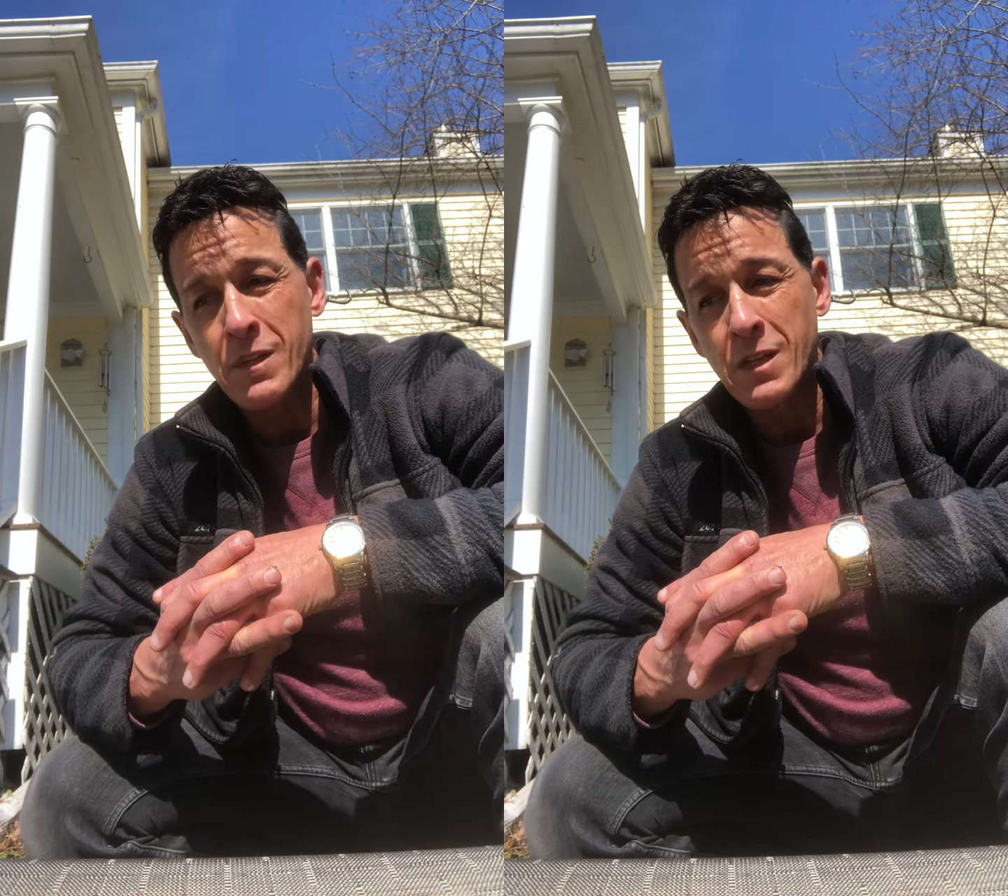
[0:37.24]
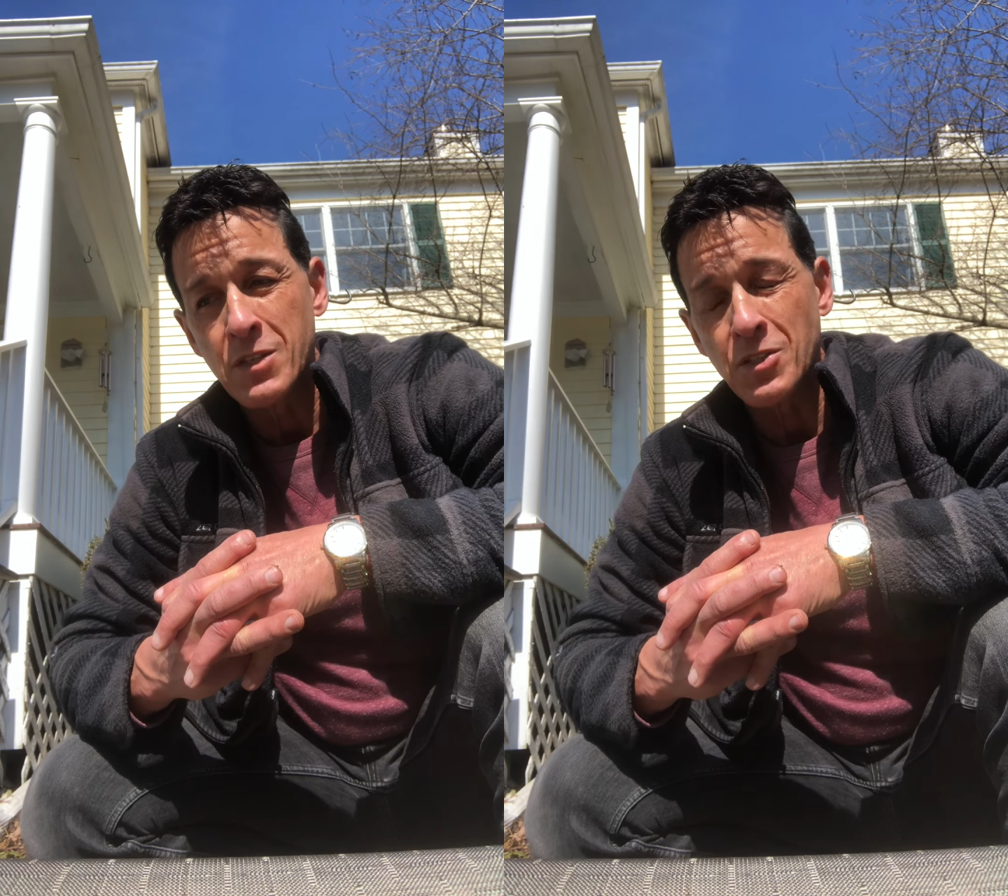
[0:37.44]

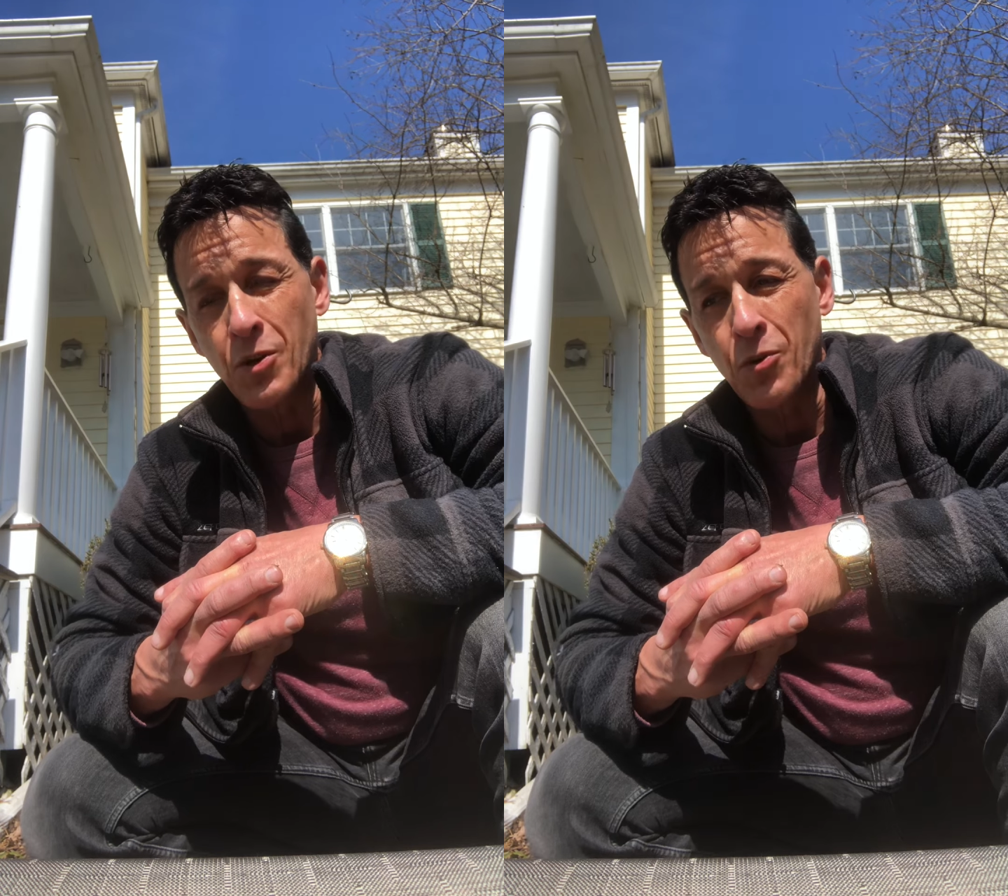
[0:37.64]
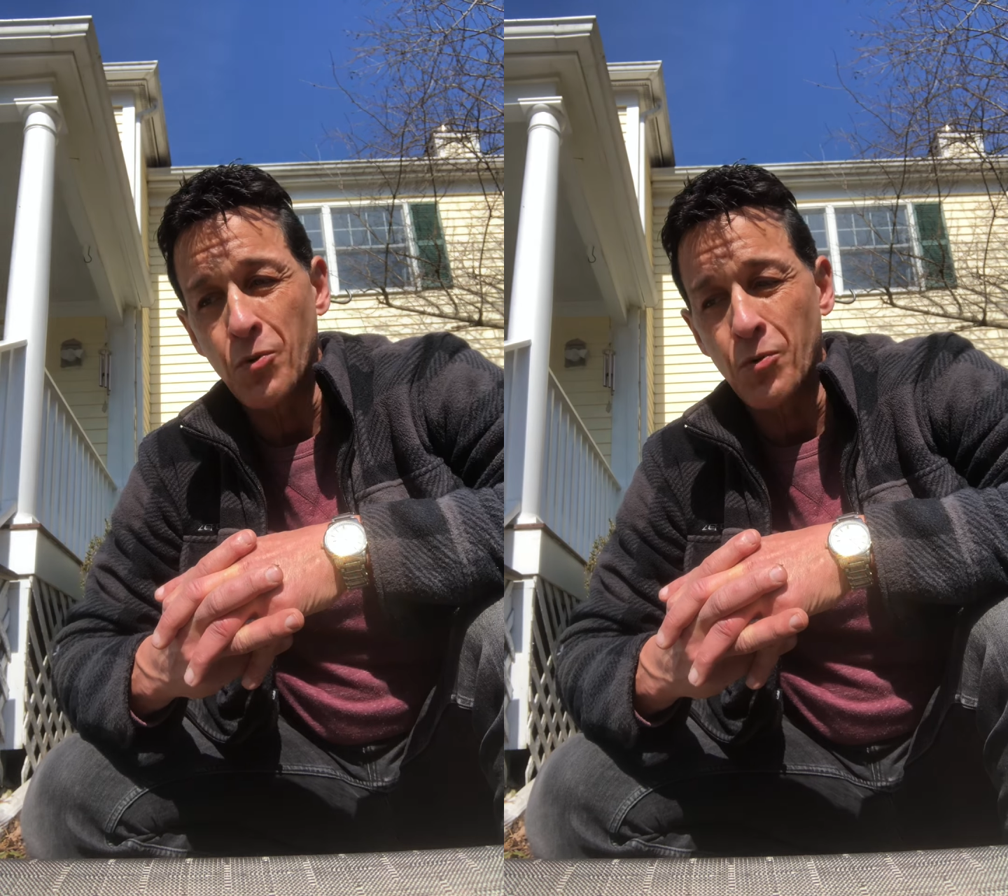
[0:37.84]

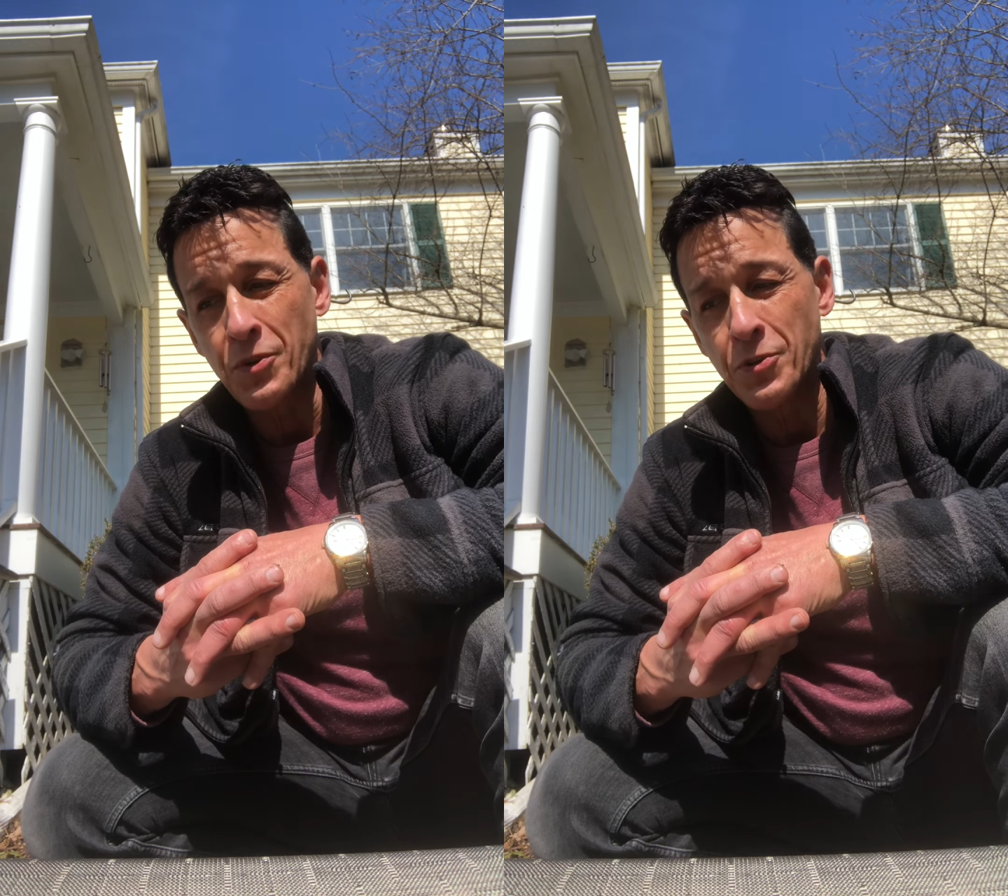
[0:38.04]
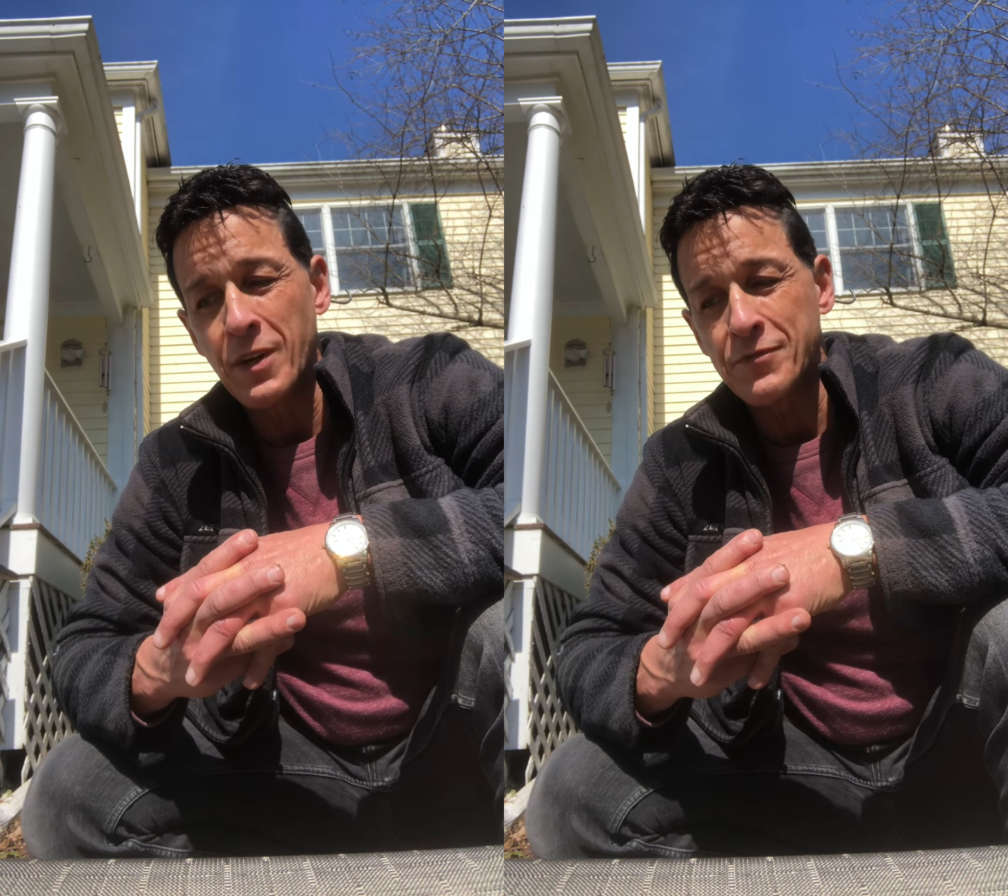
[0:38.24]
So
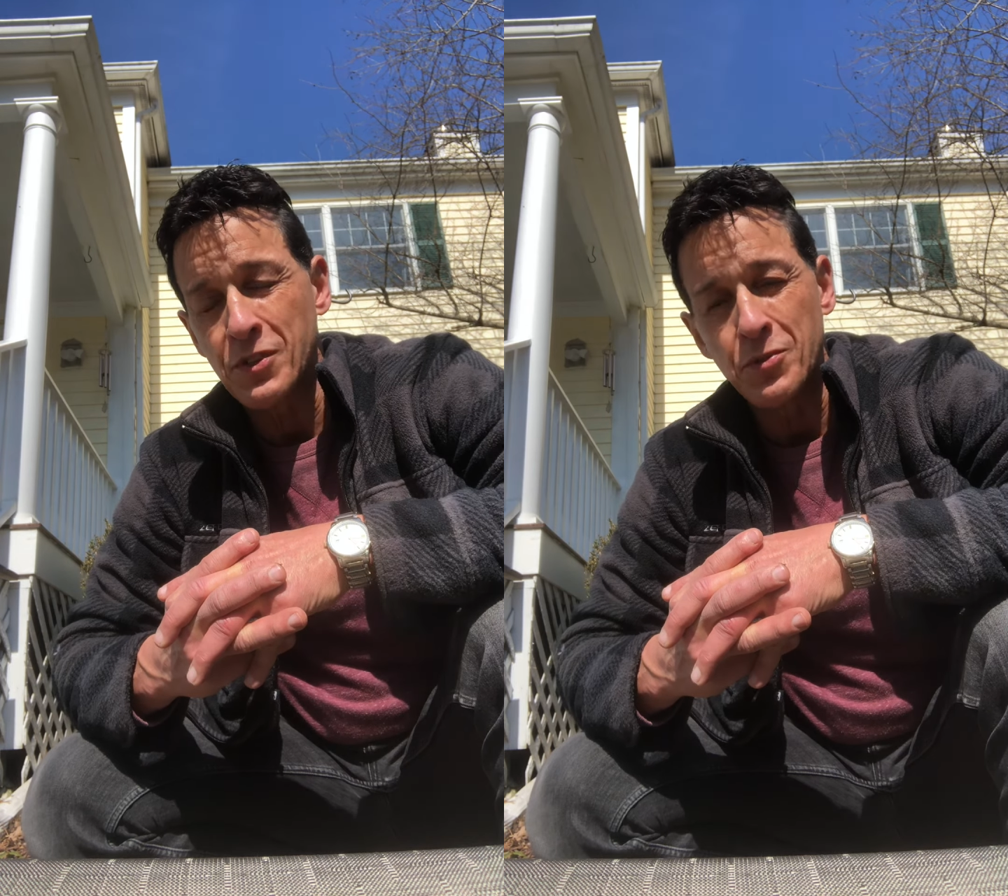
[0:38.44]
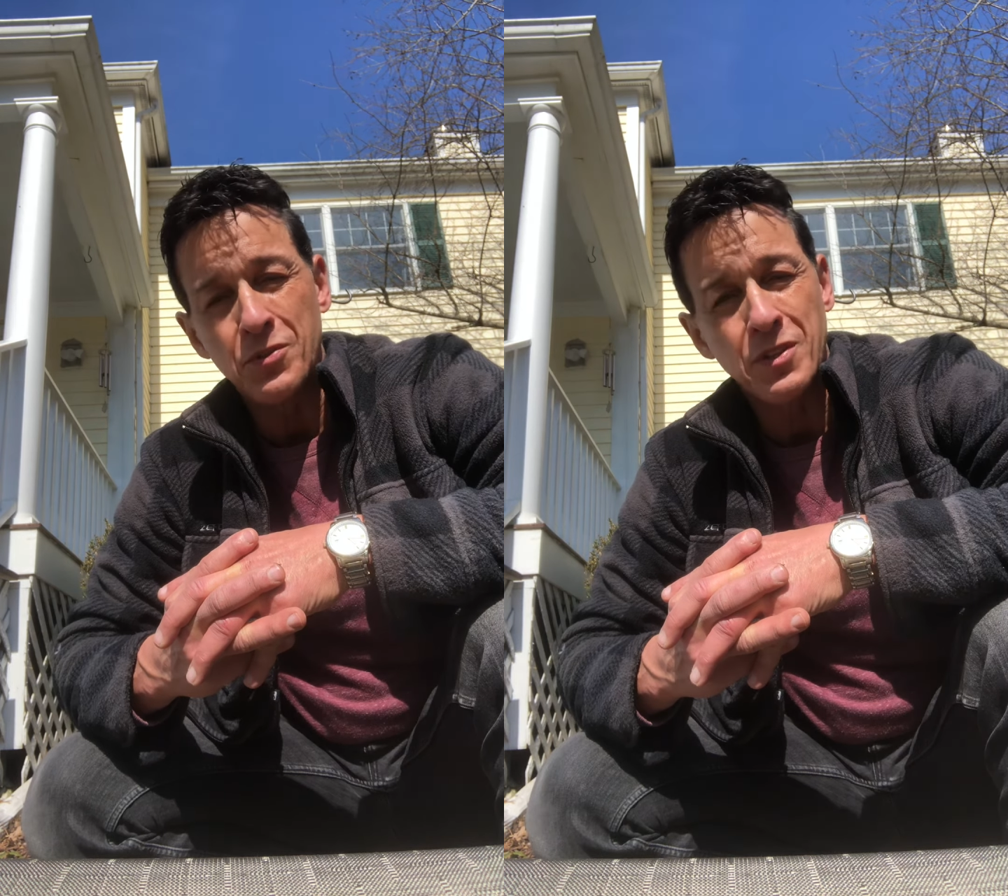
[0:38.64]
you have to
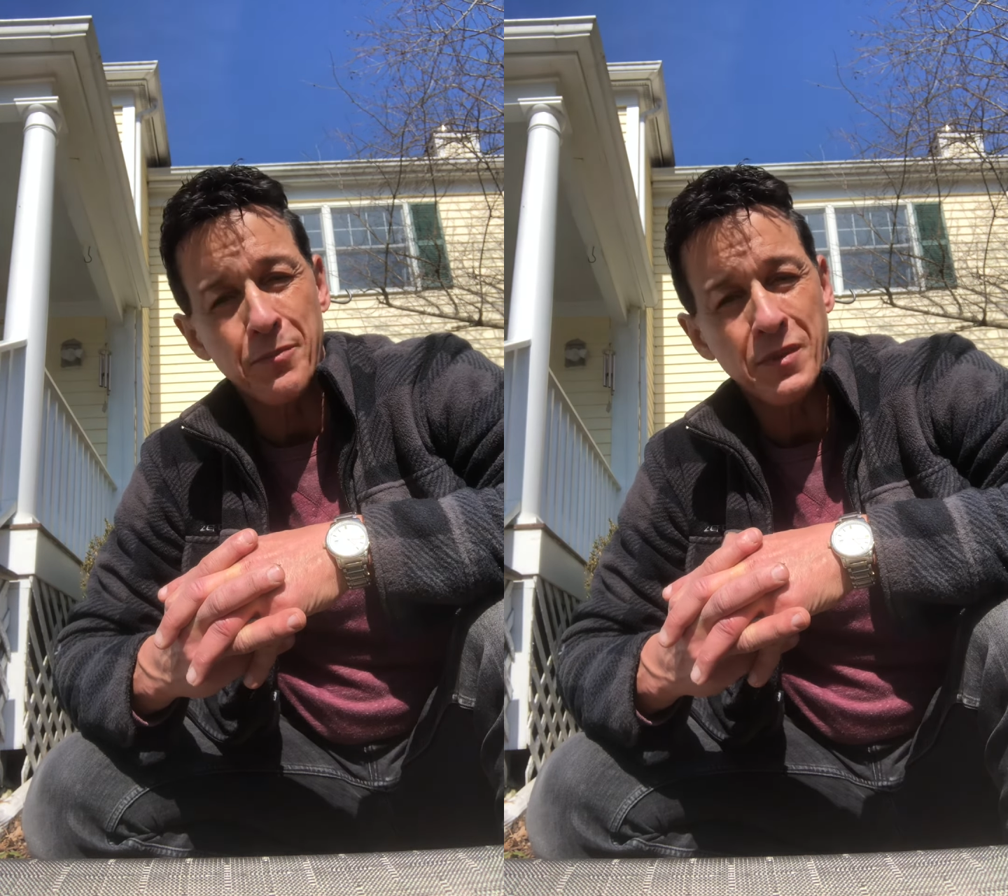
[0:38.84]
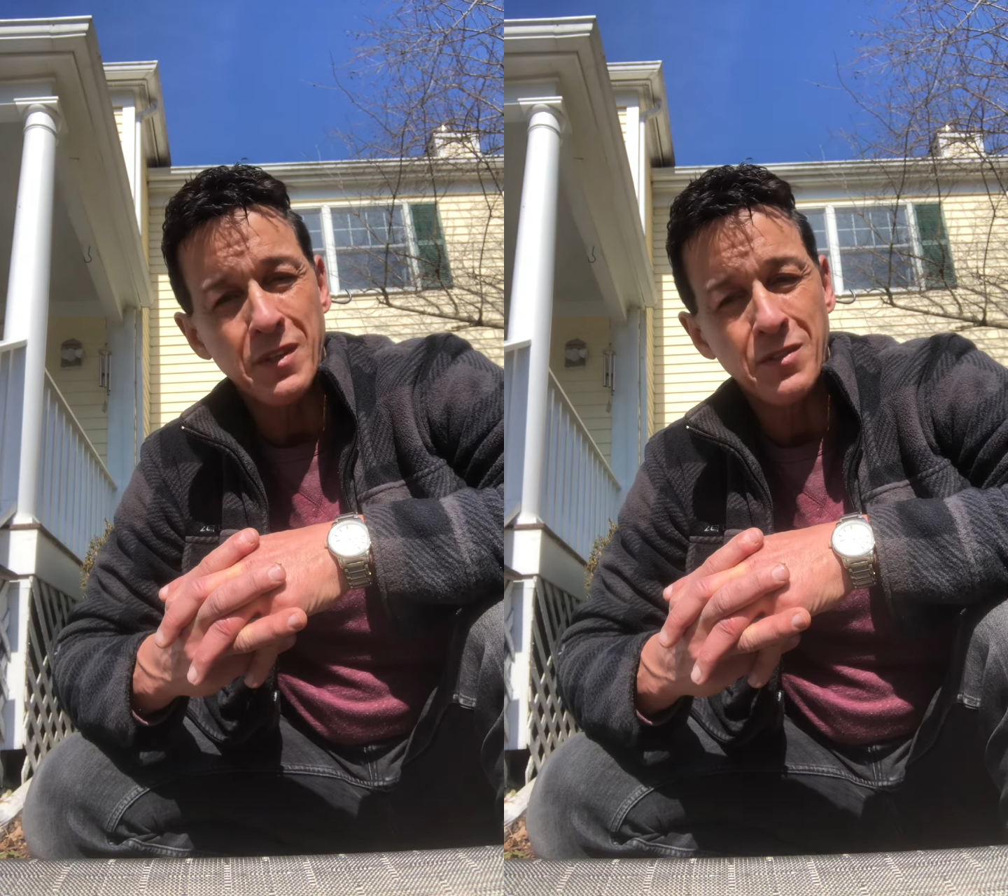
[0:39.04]
do
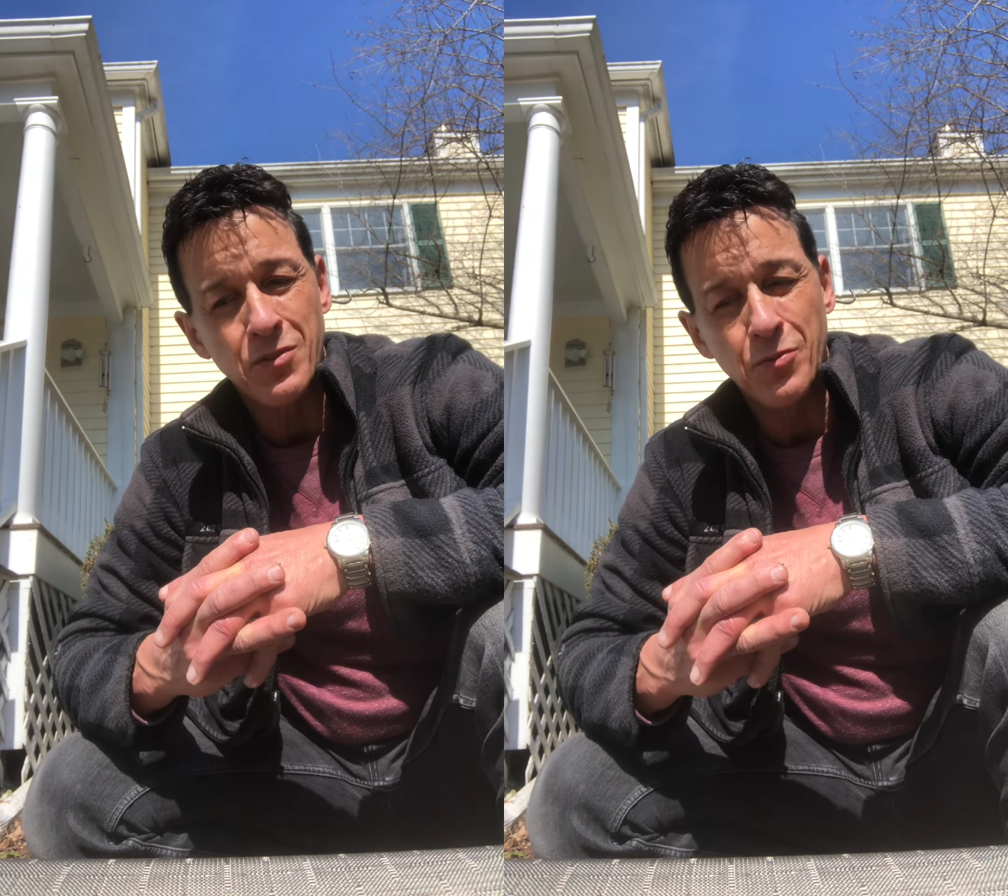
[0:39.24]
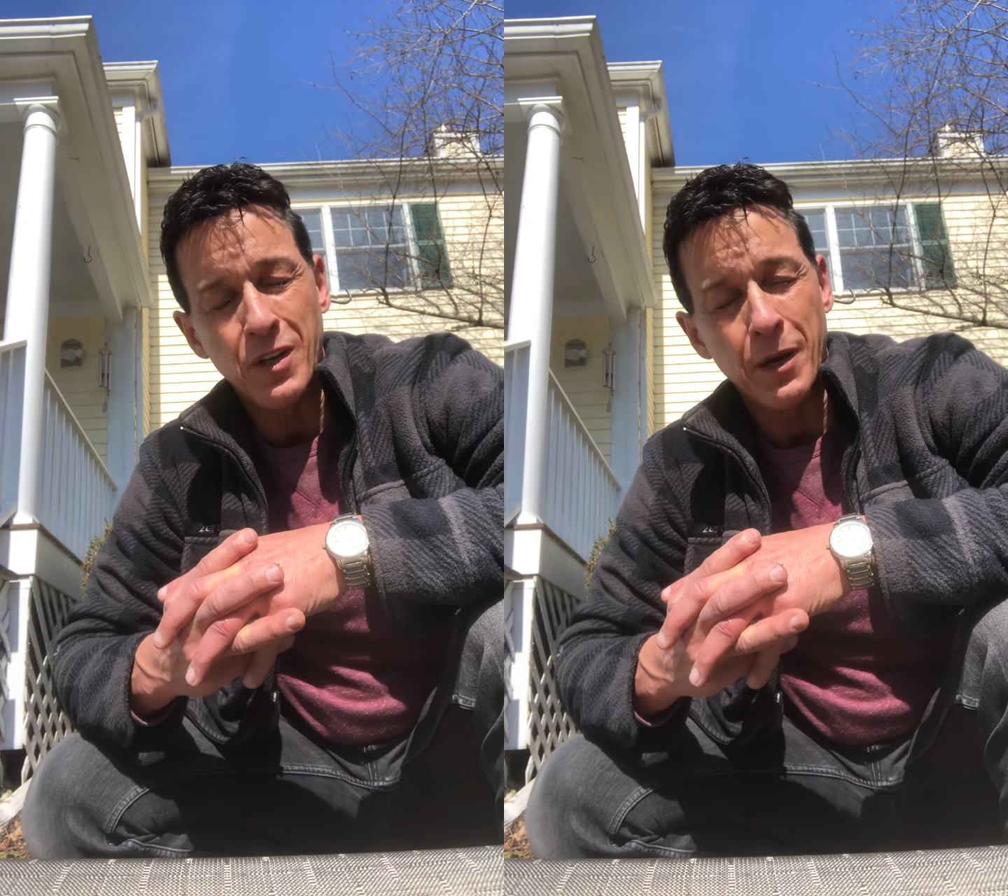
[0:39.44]
something to